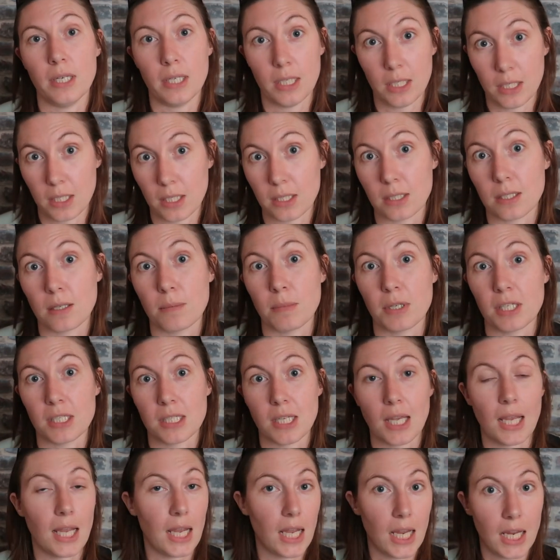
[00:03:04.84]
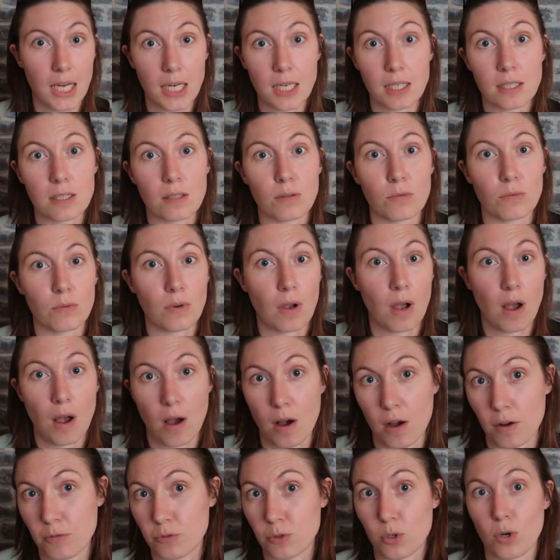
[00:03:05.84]
needing something to eat
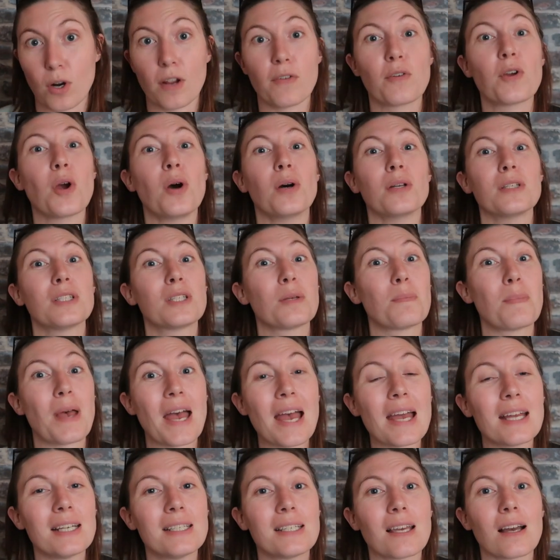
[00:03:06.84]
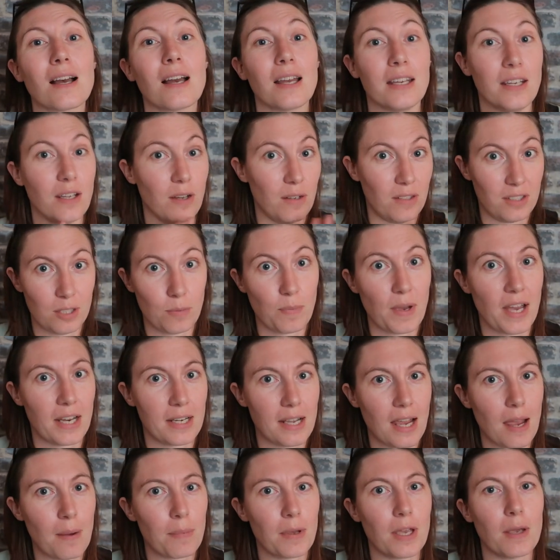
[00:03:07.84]
after I've gone to bed. I know it's a
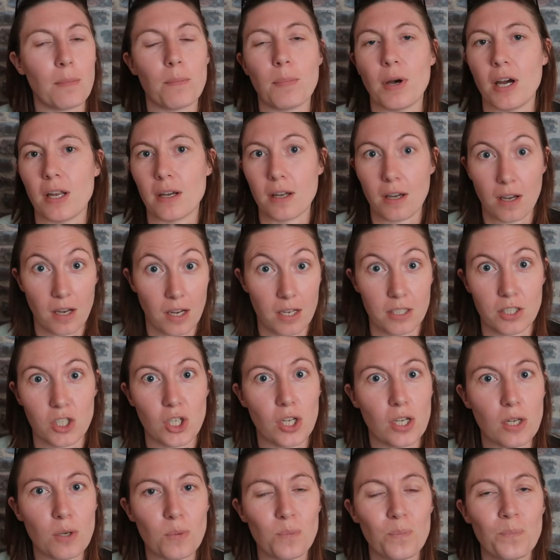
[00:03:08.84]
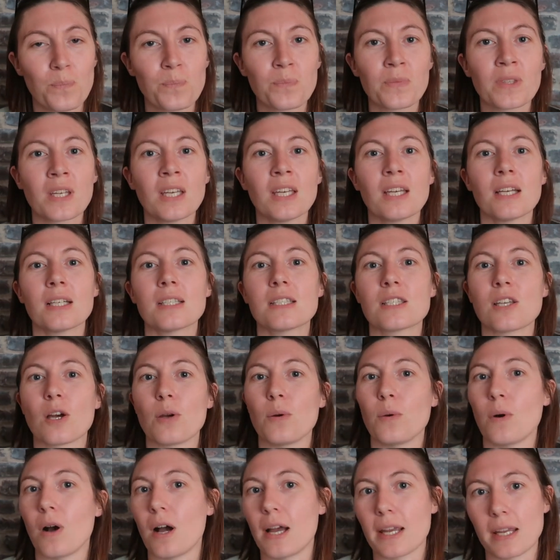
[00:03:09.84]
bad habit, but I do.
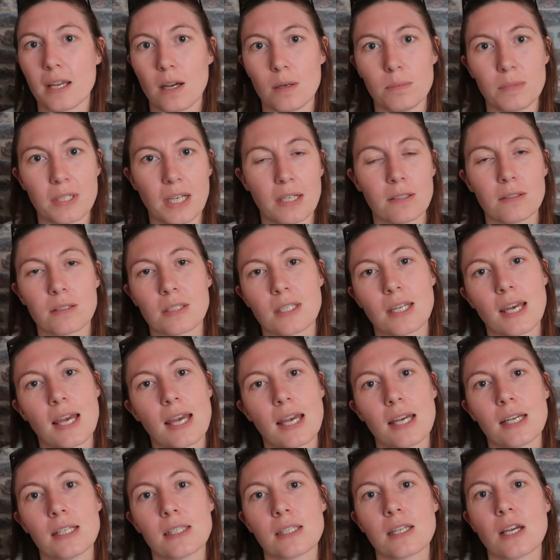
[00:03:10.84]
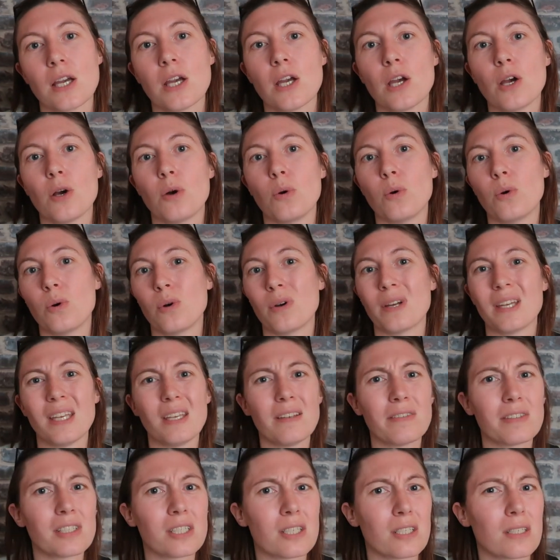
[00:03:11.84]
So I come downstairs, or
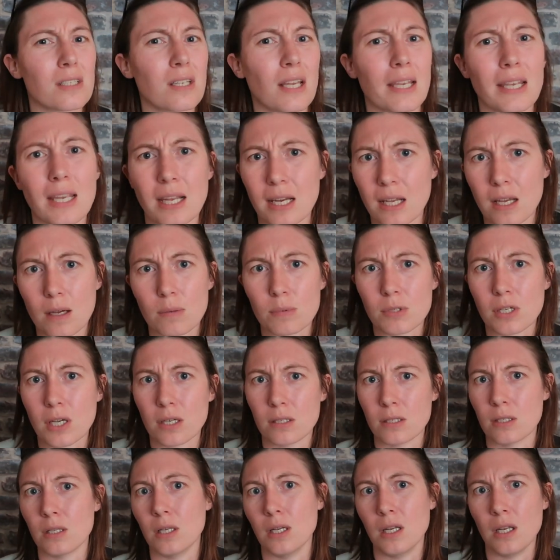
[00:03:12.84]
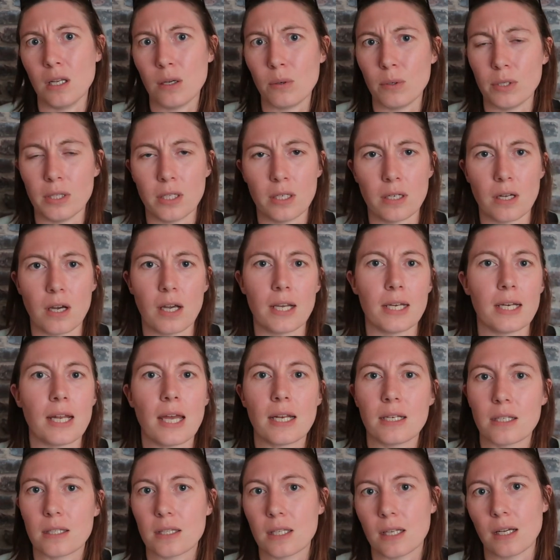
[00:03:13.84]
even just like getting up to go to the loo in the night,
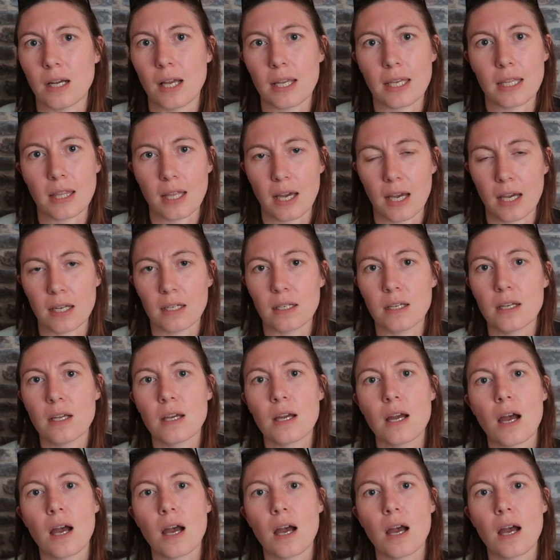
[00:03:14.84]
anything like that,